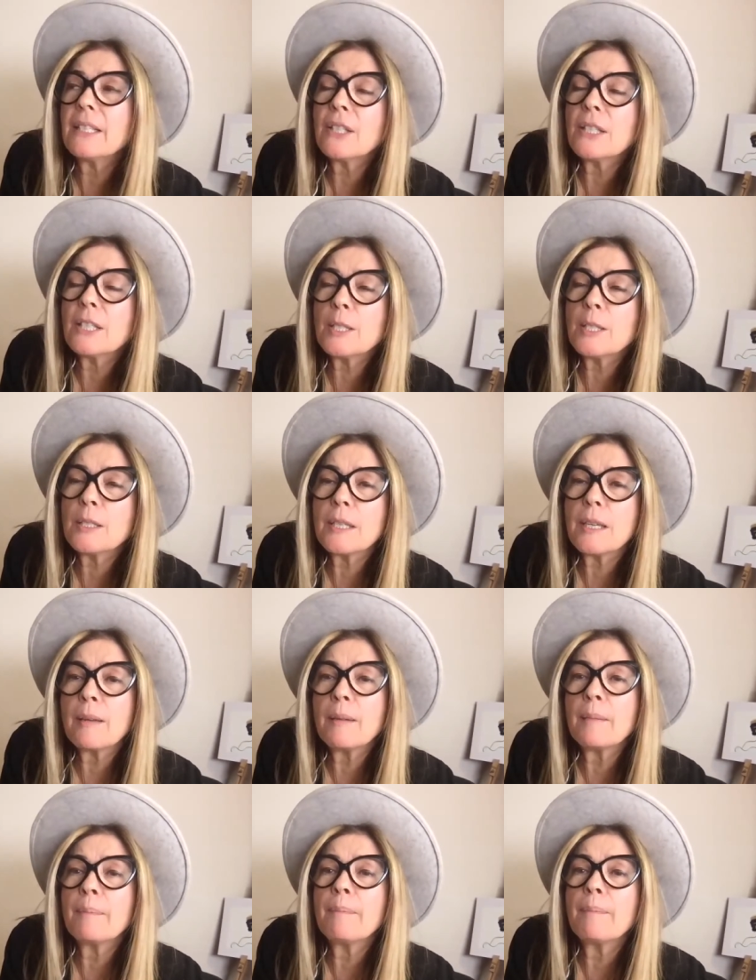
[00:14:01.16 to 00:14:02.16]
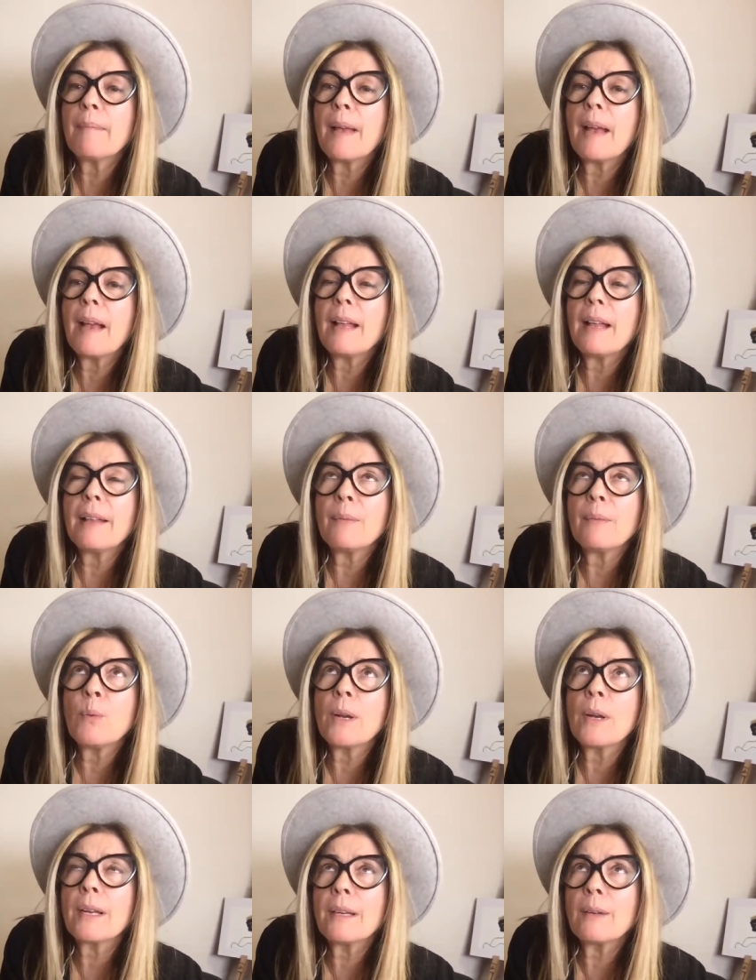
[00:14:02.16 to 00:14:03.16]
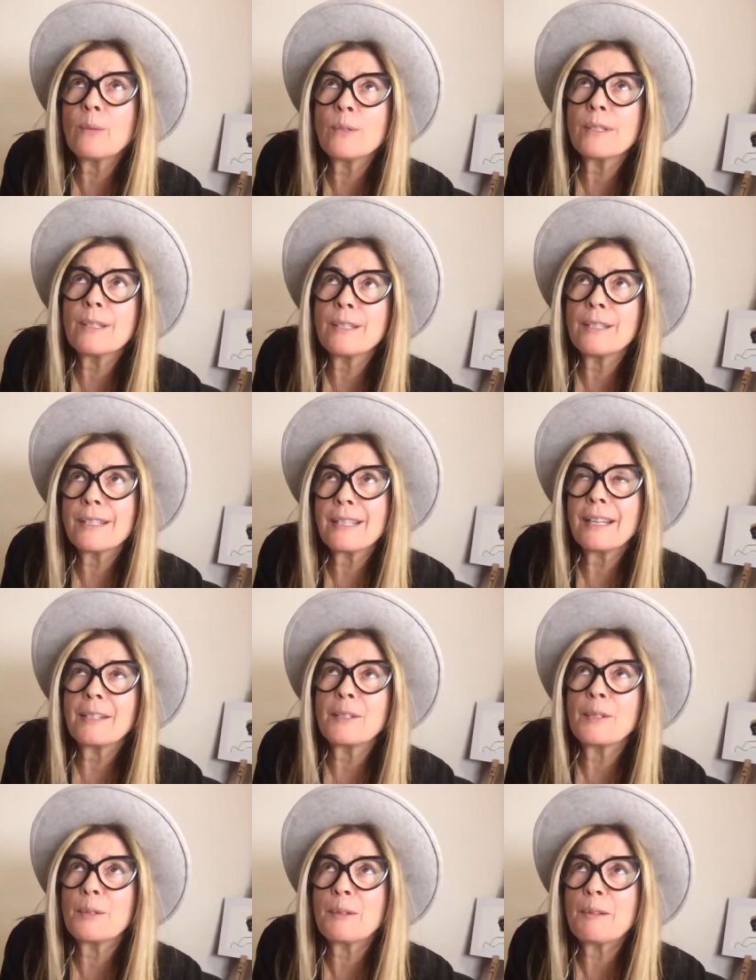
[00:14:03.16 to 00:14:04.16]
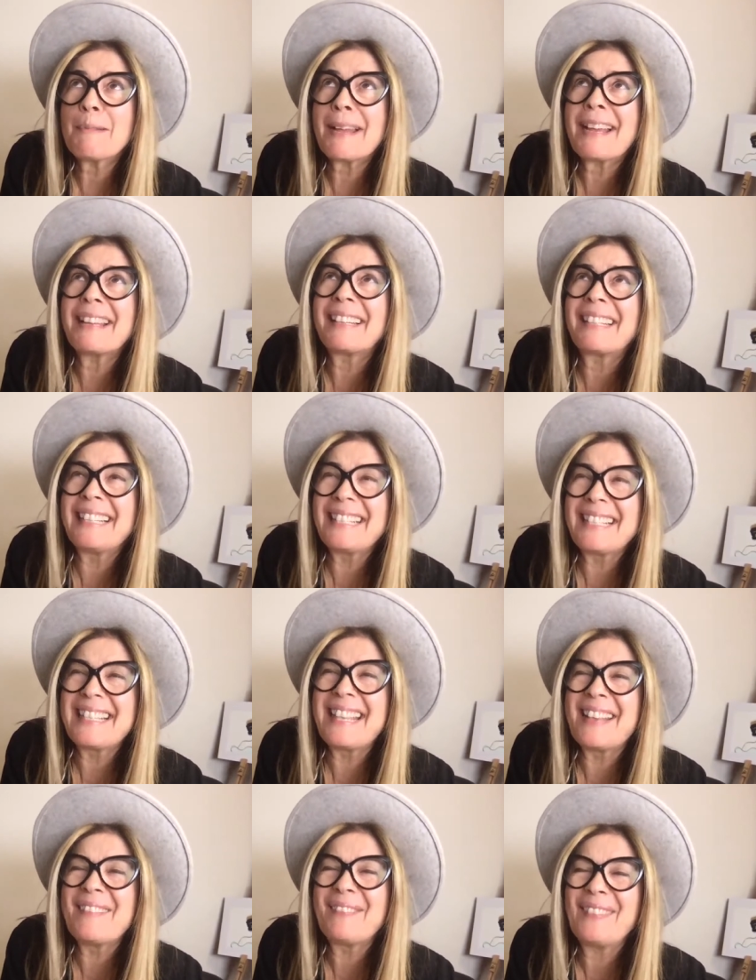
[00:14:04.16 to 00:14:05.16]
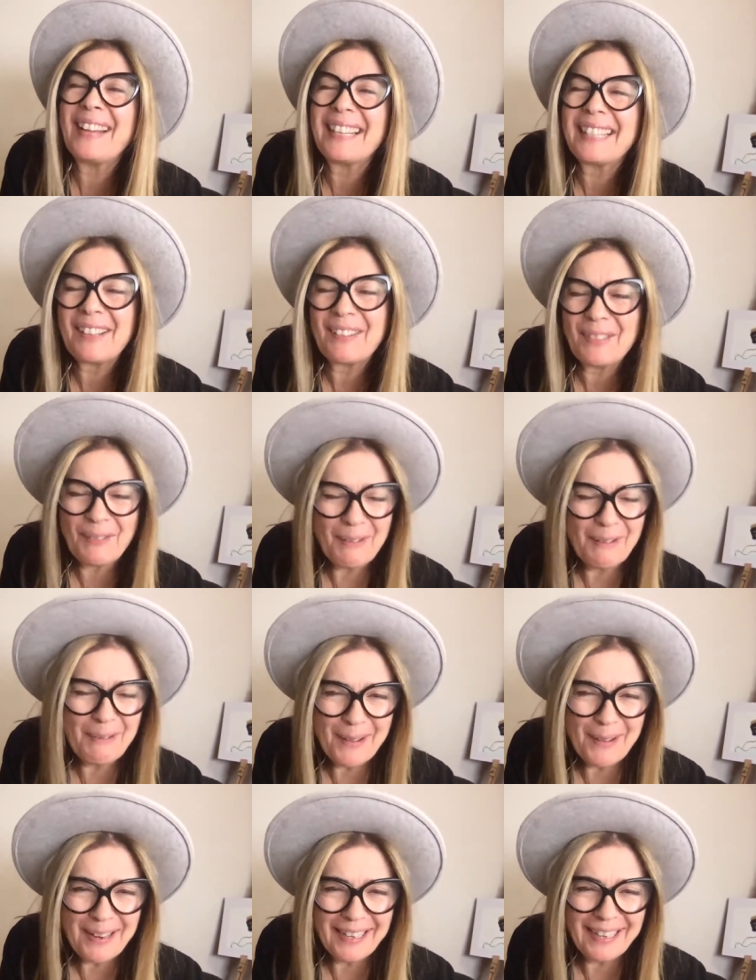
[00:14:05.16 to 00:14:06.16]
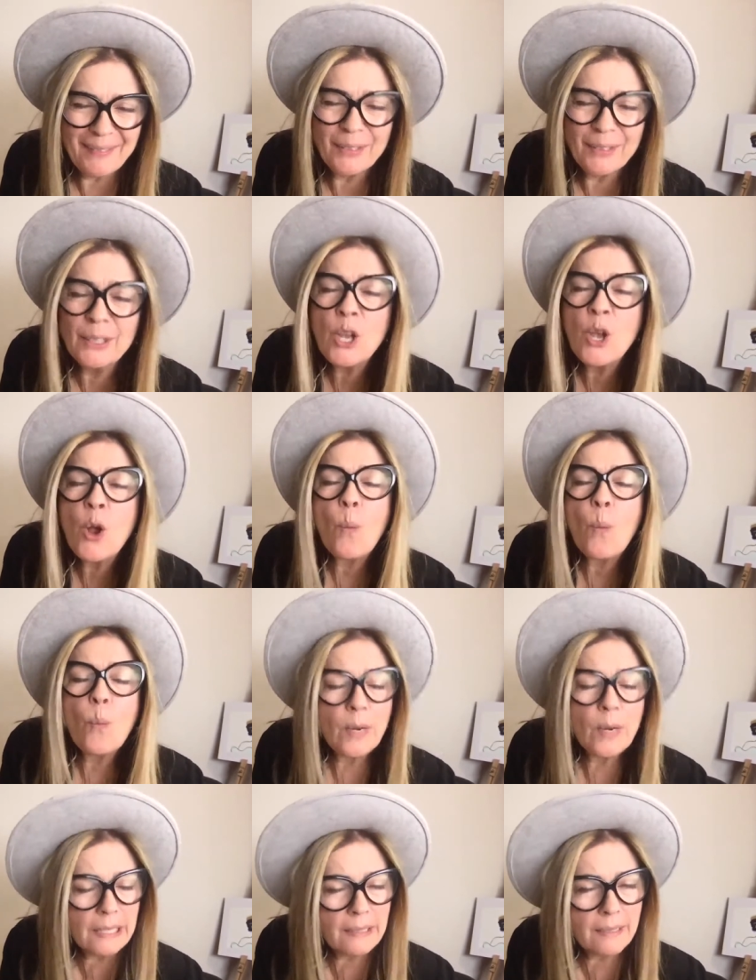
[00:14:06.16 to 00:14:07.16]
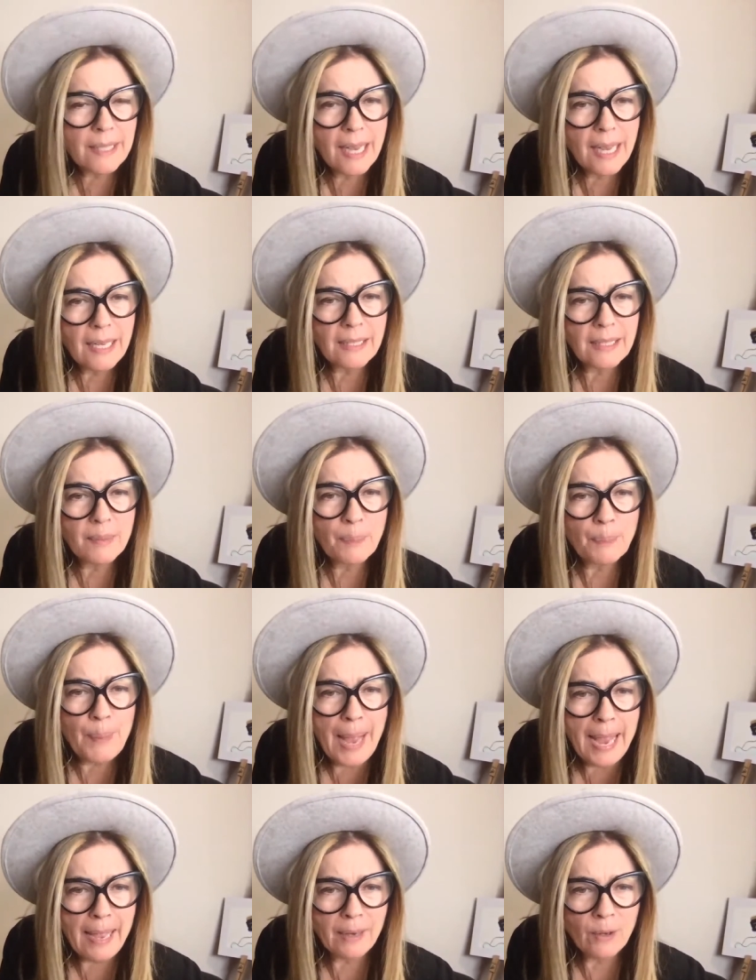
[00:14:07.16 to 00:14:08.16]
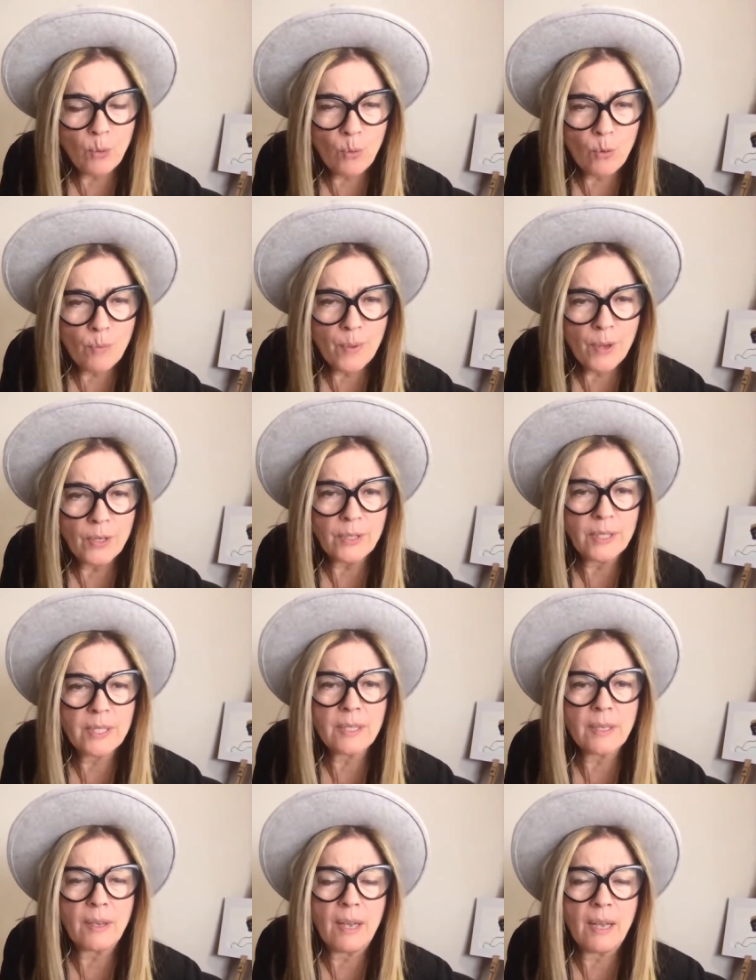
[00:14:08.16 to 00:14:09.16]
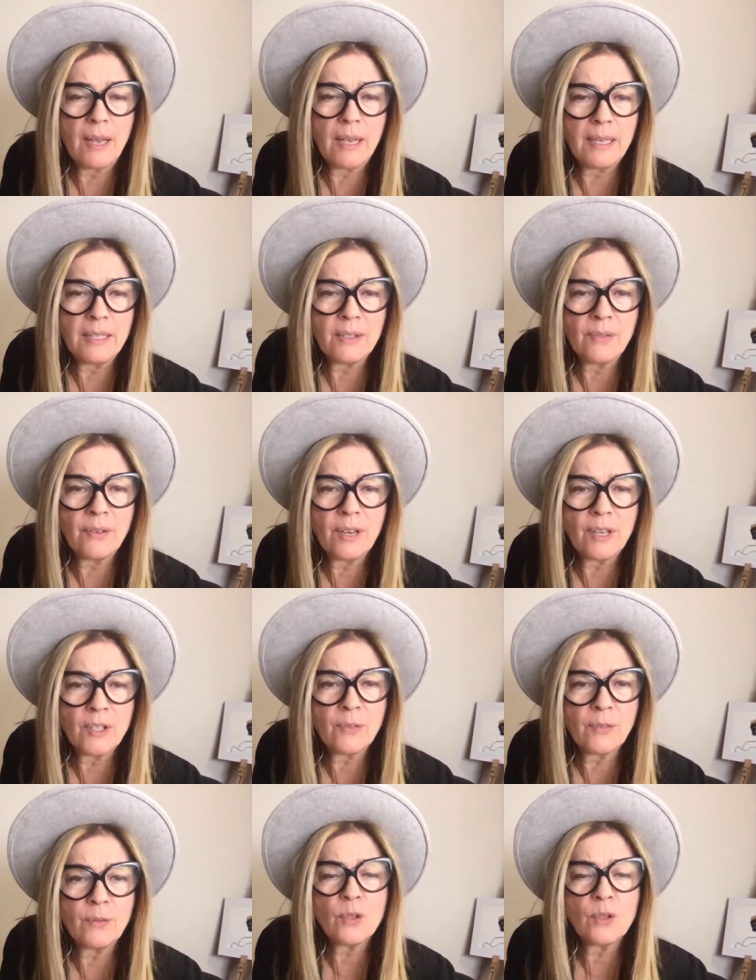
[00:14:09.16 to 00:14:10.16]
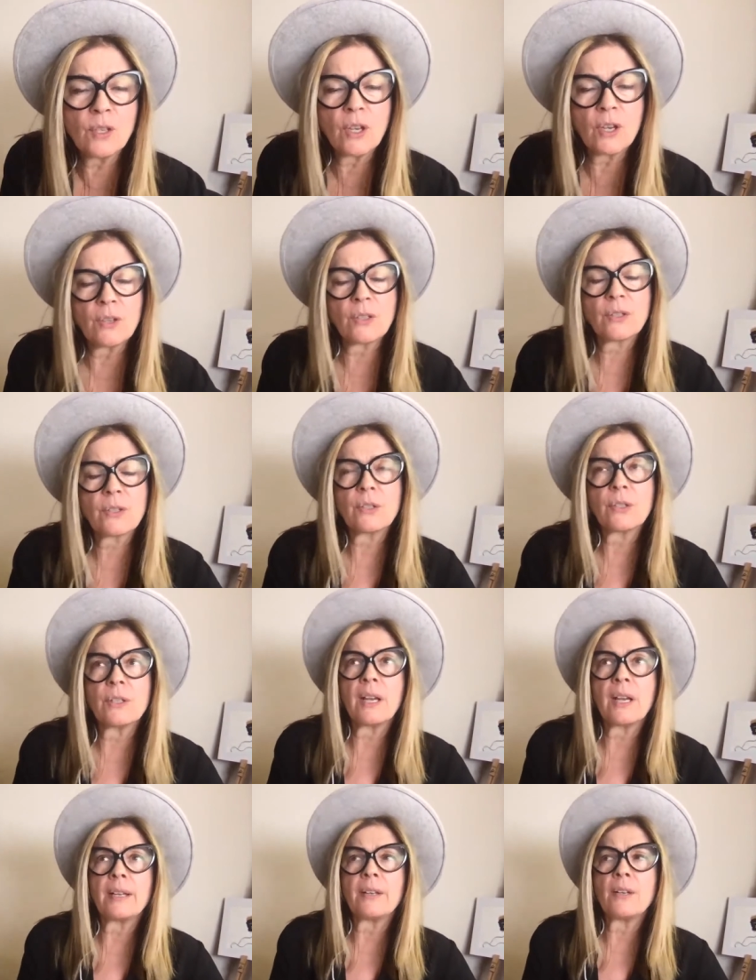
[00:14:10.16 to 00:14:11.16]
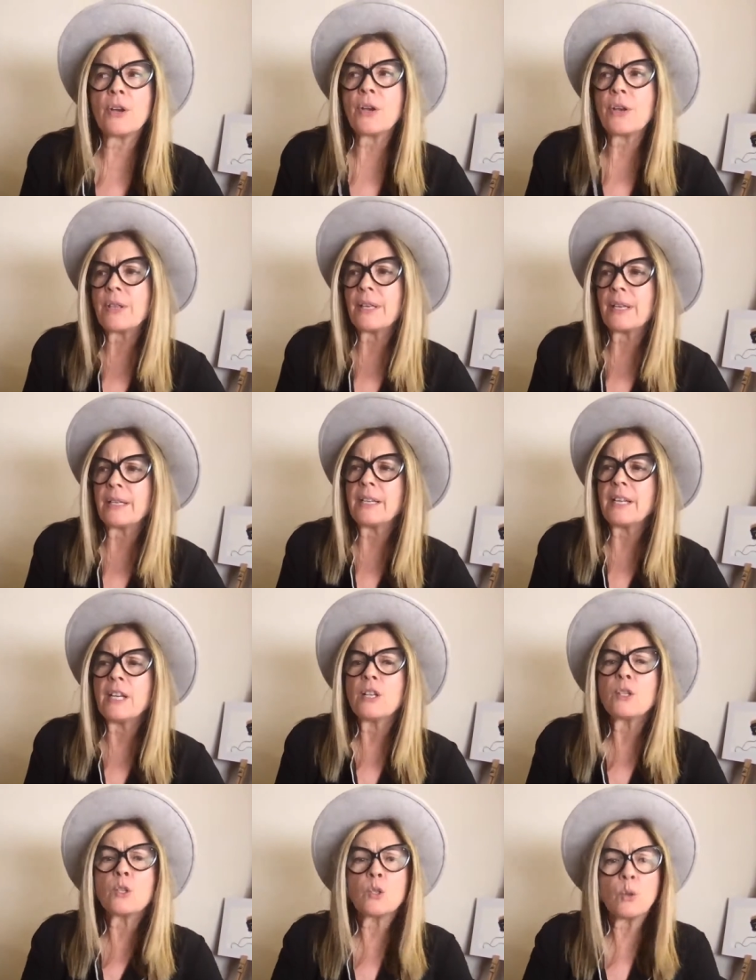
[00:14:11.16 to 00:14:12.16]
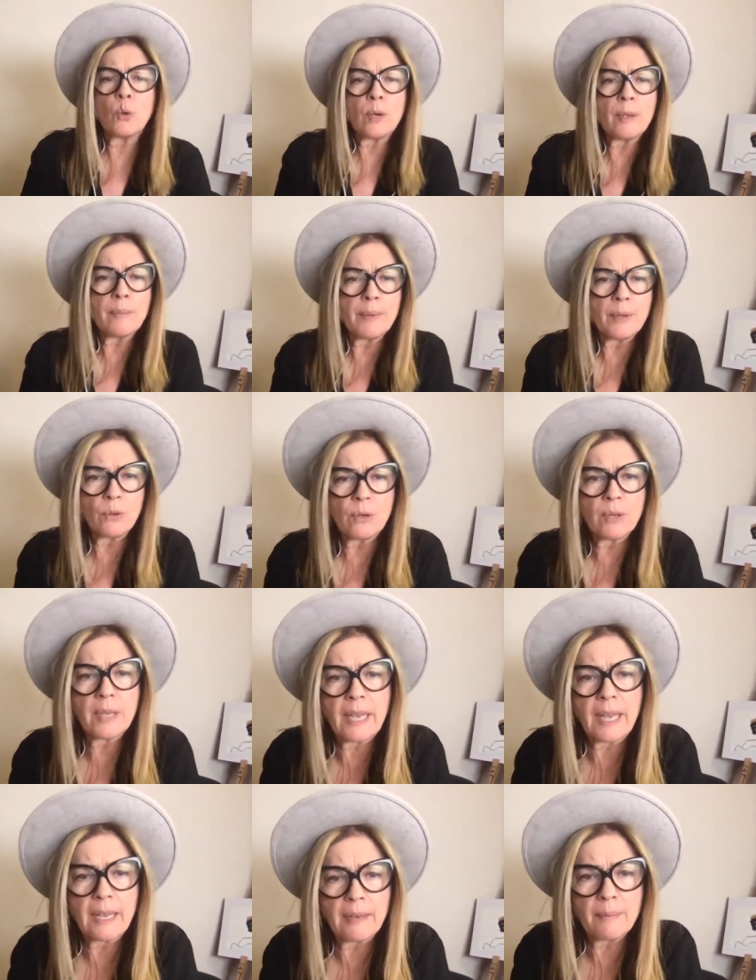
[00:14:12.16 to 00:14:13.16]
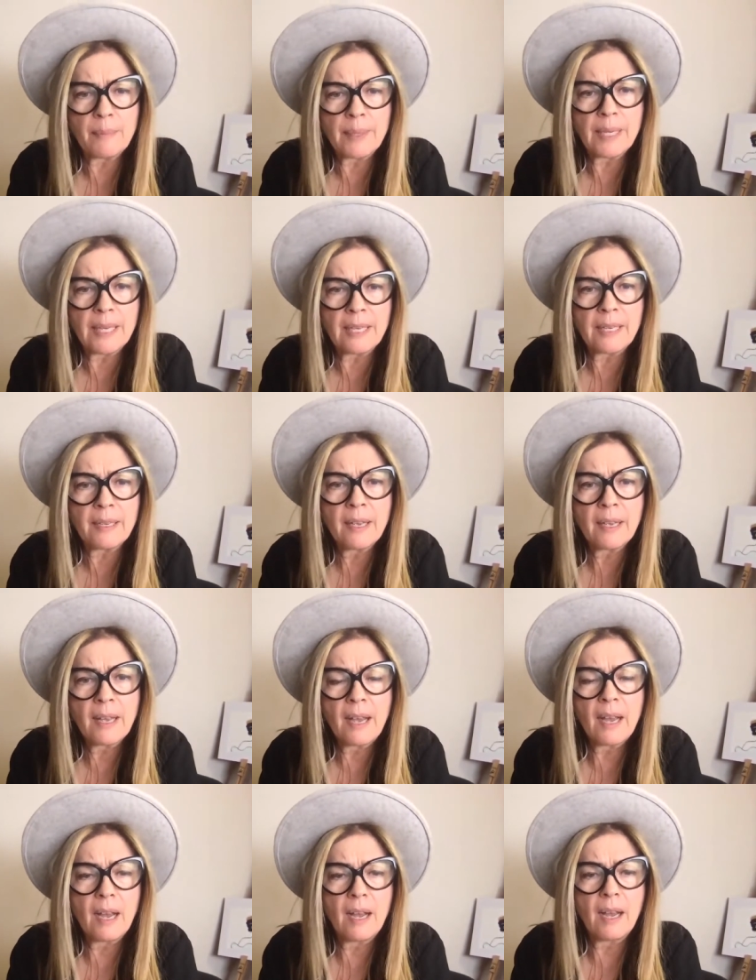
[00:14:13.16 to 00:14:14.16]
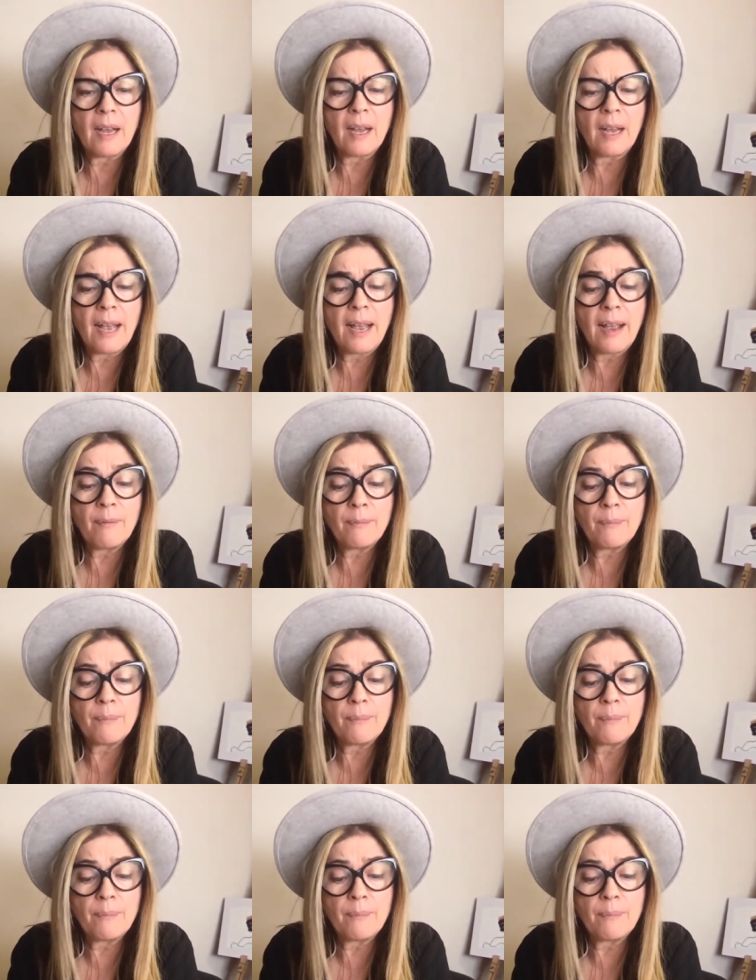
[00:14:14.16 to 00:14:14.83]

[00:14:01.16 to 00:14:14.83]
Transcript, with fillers: just what I'd also just like to talk about is the fact on the hormone level, what else has bad hormones as far as food goes? Because I know that soya milk can be have